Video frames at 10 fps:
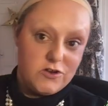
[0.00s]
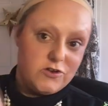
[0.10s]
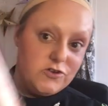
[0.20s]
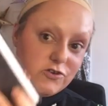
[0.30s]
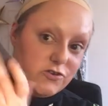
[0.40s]

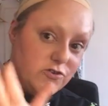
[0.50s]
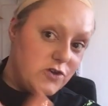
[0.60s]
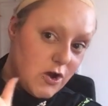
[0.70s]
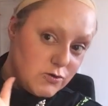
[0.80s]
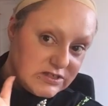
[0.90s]

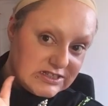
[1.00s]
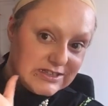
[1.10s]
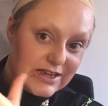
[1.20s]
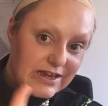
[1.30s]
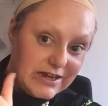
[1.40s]
notes
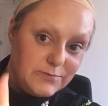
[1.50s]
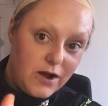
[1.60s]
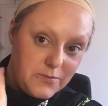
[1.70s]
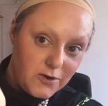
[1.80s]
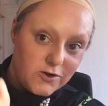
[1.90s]
in
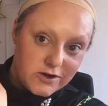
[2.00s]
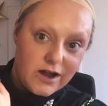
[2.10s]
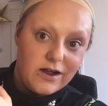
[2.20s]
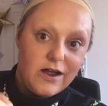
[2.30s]
my book.